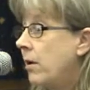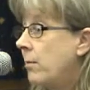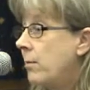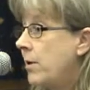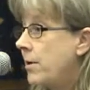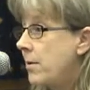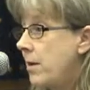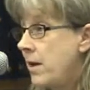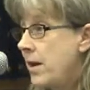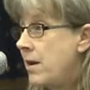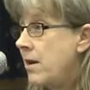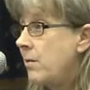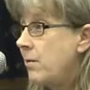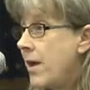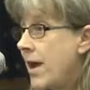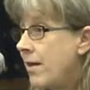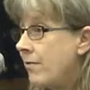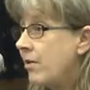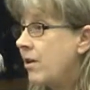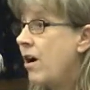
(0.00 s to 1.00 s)
But here
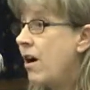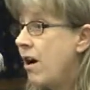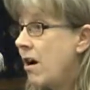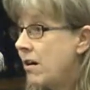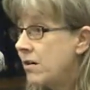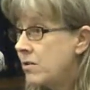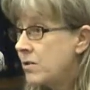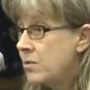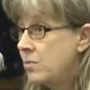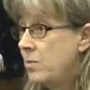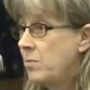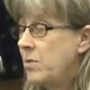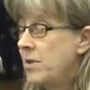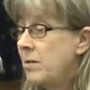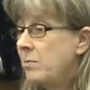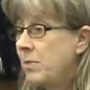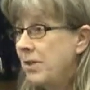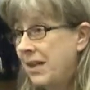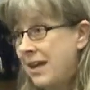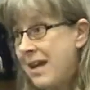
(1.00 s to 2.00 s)
we have a congresswoman
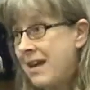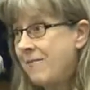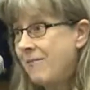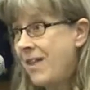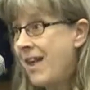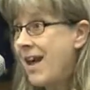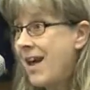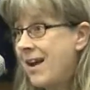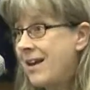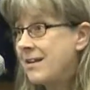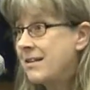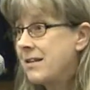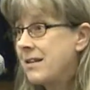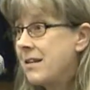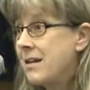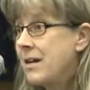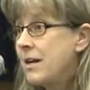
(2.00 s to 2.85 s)
that believed that.